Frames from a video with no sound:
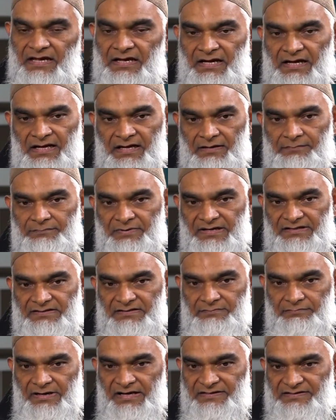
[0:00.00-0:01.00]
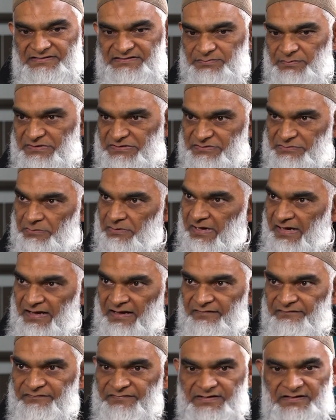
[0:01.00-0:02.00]
uh, but the writings we do
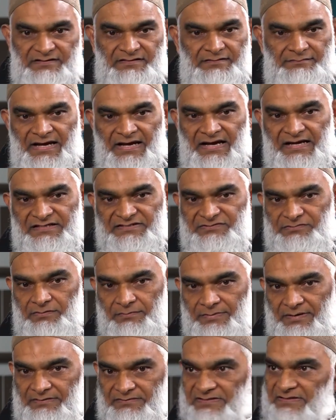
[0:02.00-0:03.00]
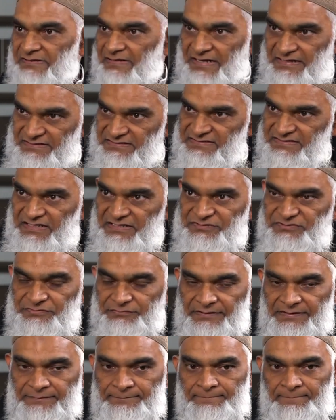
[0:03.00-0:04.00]
have, dating back to about the ninth
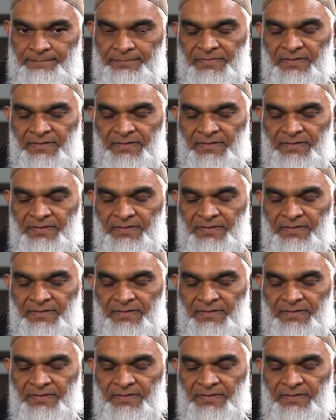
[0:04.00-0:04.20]
century,